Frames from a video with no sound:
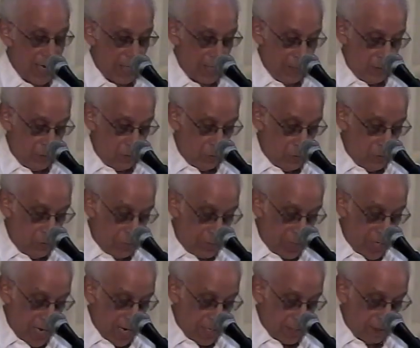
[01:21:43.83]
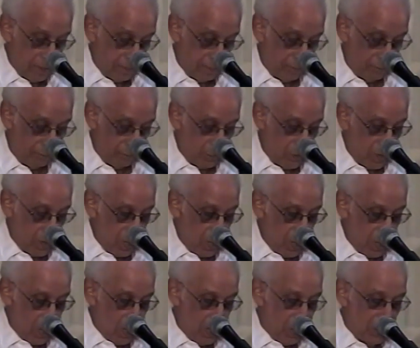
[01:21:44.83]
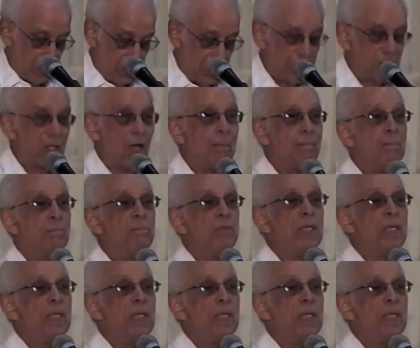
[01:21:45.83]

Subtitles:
Marley who sang, some